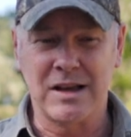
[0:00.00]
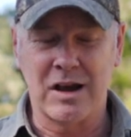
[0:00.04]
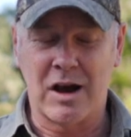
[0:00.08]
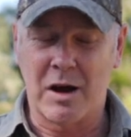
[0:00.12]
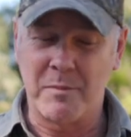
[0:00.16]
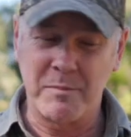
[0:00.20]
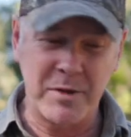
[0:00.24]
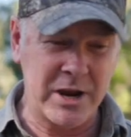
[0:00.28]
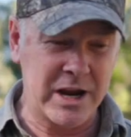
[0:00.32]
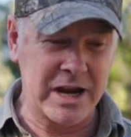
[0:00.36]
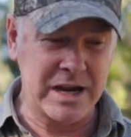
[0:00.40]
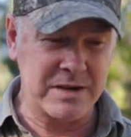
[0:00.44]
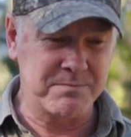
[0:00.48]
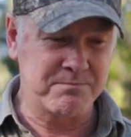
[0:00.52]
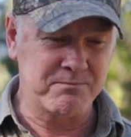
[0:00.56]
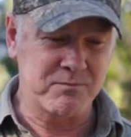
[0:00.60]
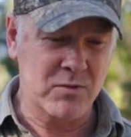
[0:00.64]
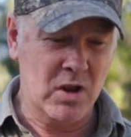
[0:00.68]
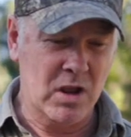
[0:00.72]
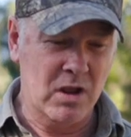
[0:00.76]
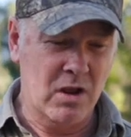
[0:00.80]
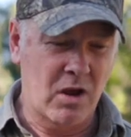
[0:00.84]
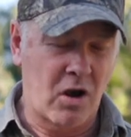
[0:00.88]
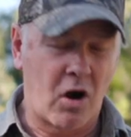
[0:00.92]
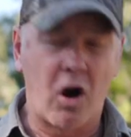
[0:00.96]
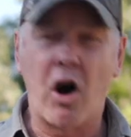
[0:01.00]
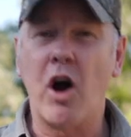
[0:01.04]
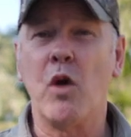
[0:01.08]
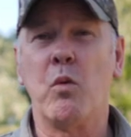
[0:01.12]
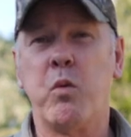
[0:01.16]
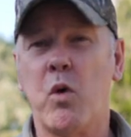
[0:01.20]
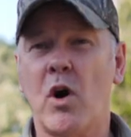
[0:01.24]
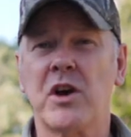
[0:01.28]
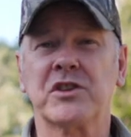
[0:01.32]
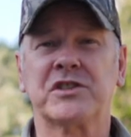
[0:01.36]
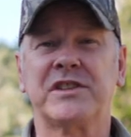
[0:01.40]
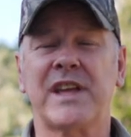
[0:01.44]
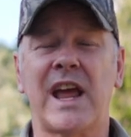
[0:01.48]
I mean, I
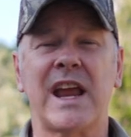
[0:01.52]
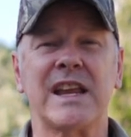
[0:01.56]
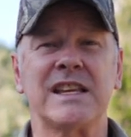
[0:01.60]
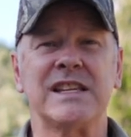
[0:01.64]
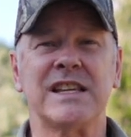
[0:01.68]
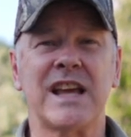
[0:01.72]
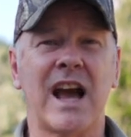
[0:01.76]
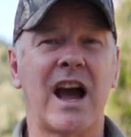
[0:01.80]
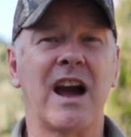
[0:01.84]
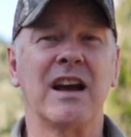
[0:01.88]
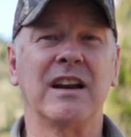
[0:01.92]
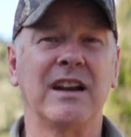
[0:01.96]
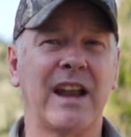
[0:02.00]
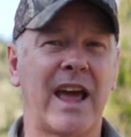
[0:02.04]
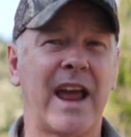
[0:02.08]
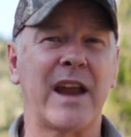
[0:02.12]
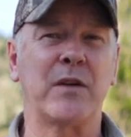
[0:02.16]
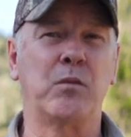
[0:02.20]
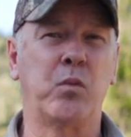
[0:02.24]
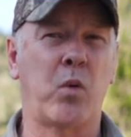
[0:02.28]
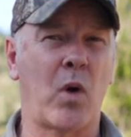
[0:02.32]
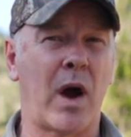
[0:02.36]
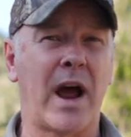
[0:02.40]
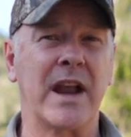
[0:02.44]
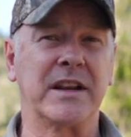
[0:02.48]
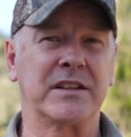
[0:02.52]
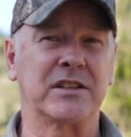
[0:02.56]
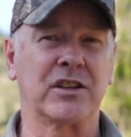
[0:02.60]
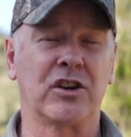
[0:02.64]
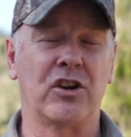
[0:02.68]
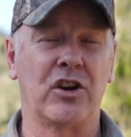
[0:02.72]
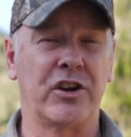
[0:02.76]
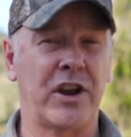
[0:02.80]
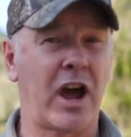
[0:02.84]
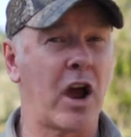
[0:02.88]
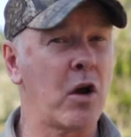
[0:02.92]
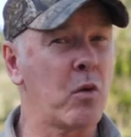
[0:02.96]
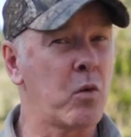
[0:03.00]
was that young lad once, and
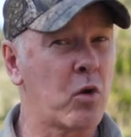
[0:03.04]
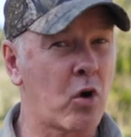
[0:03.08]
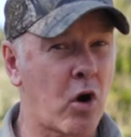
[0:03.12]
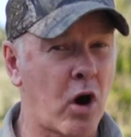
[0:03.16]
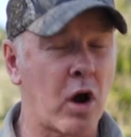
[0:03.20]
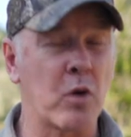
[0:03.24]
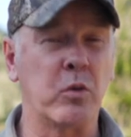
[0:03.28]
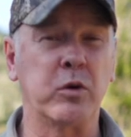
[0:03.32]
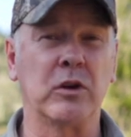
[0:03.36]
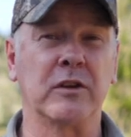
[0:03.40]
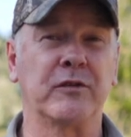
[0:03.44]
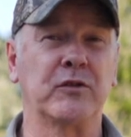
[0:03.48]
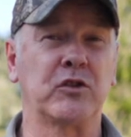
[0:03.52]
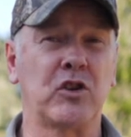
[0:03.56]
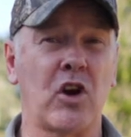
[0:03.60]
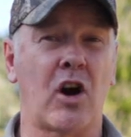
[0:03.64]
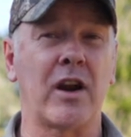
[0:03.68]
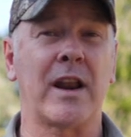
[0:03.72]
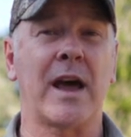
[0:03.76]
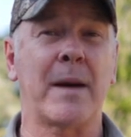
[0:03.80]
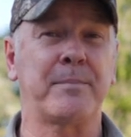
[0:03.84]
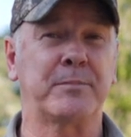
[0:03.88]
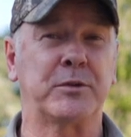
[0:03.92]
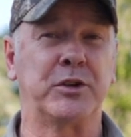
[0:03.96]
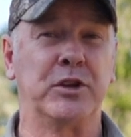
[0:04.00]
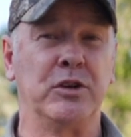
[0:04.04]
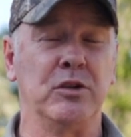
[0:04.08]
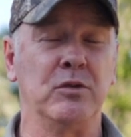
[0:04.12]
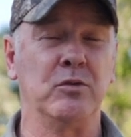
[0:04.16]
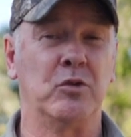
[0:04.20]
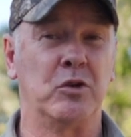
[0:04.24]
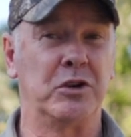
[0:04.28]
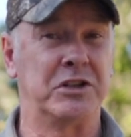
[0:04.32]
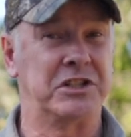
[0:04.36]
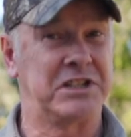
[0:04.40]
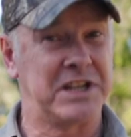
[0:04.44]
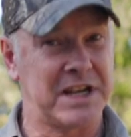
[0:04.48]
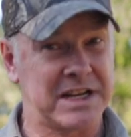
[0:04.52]
I know what I would have got up to,
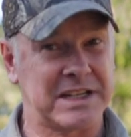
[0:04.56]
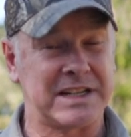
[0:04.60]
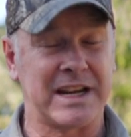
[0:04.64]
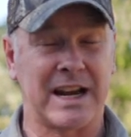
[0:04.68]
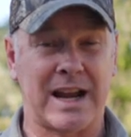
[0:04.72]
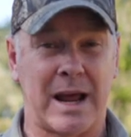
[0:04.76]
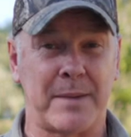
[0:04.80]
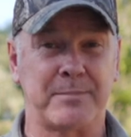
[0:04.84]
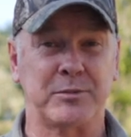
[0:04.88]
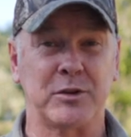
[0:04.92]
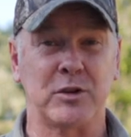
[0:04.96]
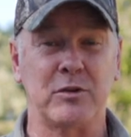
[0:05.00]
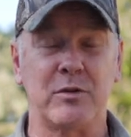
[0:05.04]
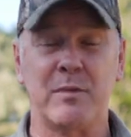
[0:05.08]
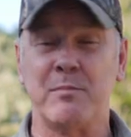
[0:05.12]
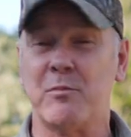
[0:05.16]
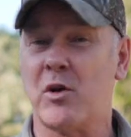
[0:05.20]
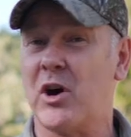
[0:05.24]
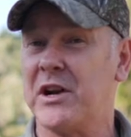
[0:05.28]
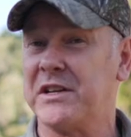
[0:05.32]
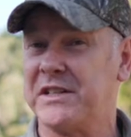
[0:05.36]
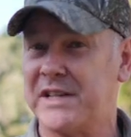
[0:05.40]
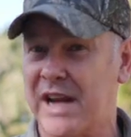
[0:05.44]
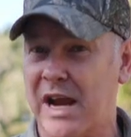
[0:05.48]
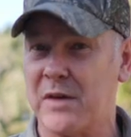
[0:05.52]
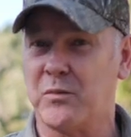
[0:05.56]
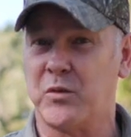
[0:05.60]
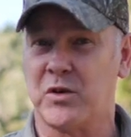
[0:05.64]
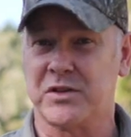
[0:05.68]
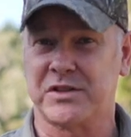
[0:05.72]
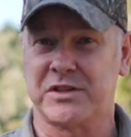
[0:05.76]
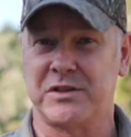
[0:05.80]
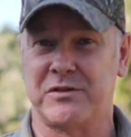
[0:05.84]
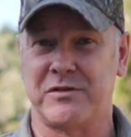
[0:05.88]
or did get up to, when my dad wasn't